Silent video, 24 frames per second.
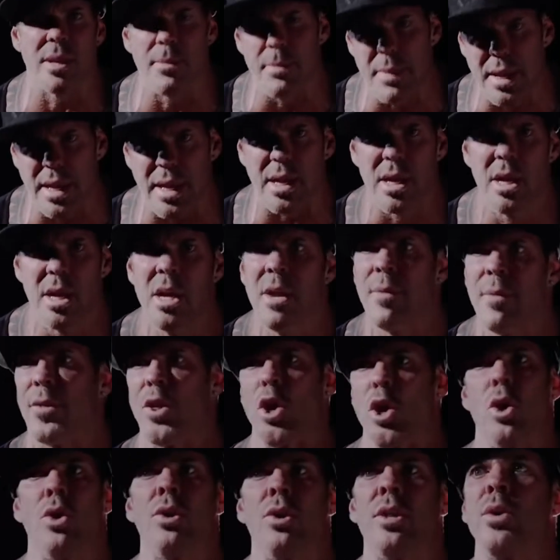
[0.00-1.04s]
than me."
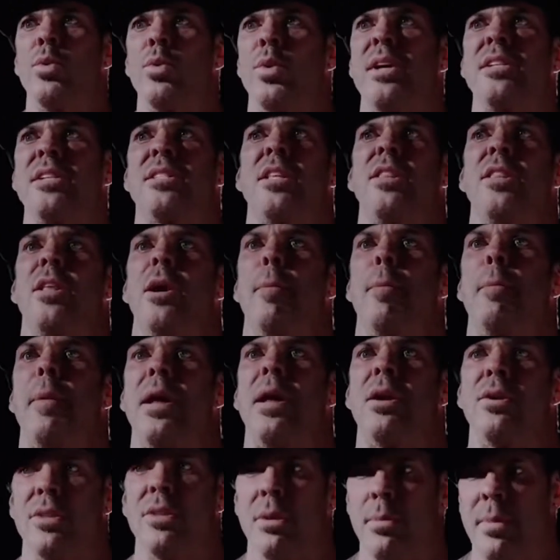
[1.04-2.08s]
The only reason they're
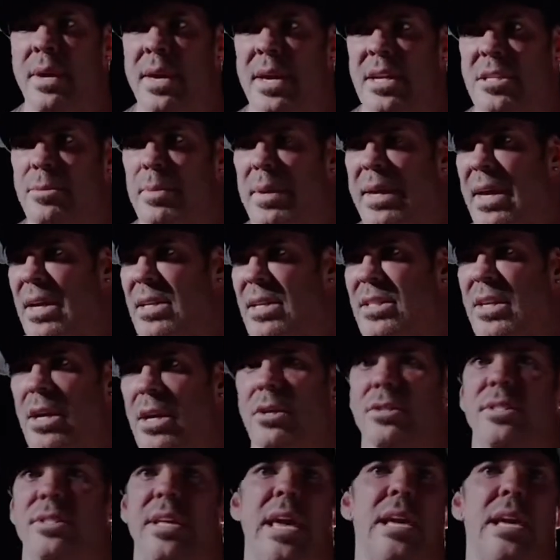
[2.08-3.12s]
better than me is because
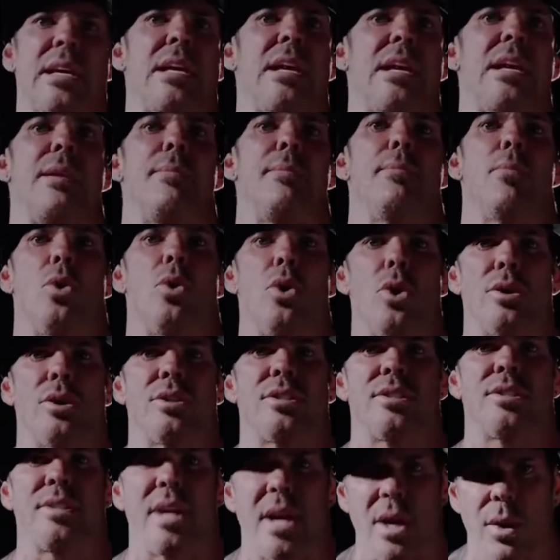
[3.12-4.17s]
they're taking more
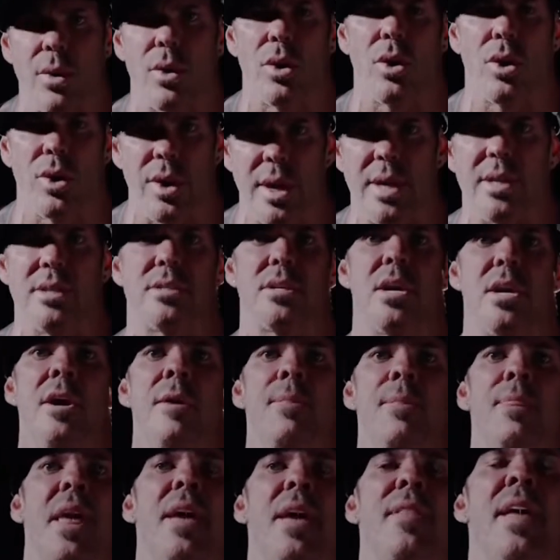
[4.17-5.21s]
steroids.
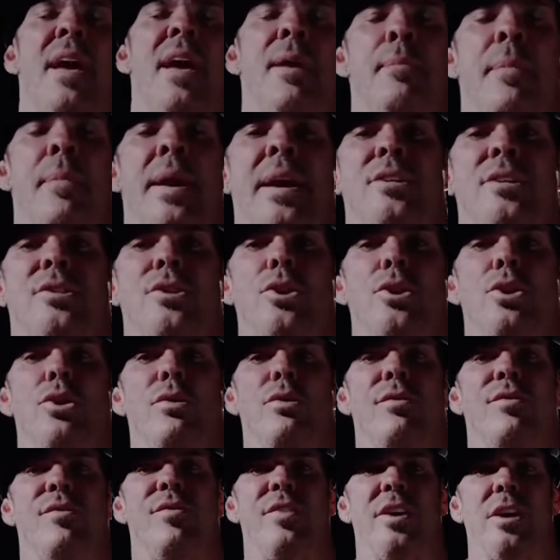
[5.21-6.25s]
And that makes
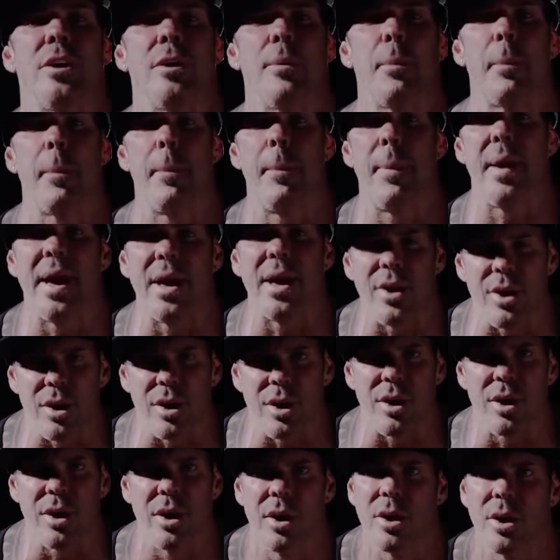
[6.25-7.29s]
you feel
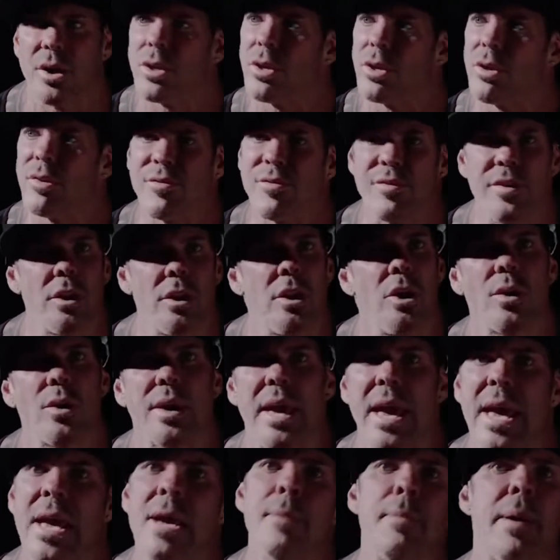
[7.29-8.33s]
better. You feel
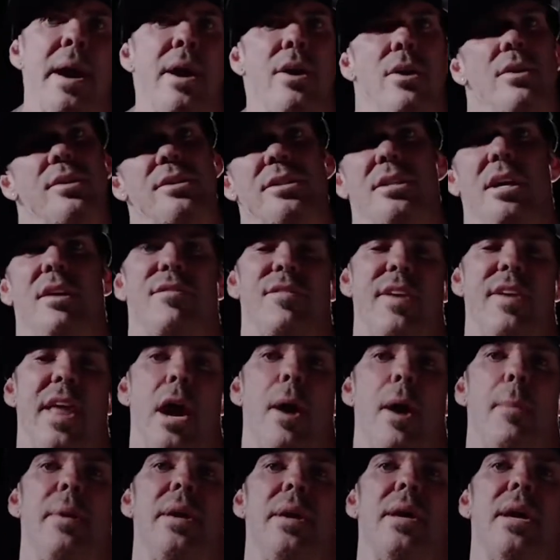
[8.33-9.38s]
okay about yourself
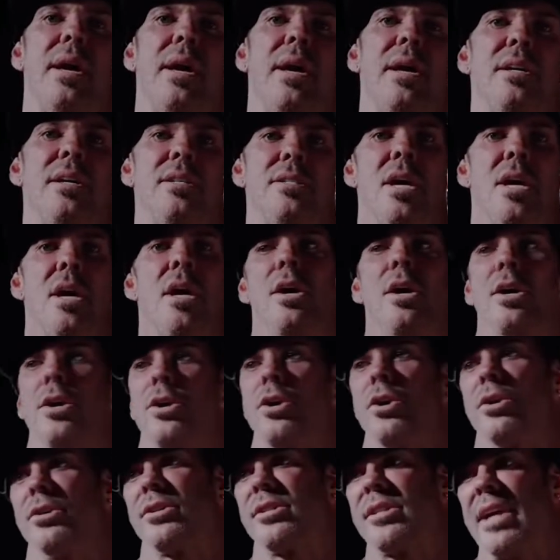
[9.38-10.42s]
now because
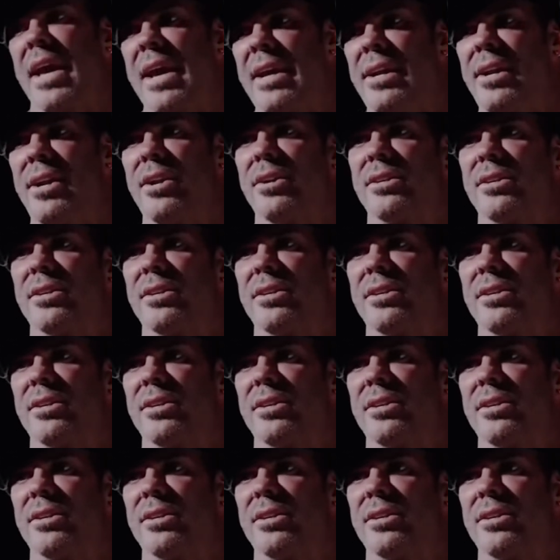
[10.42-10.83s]
you're saying to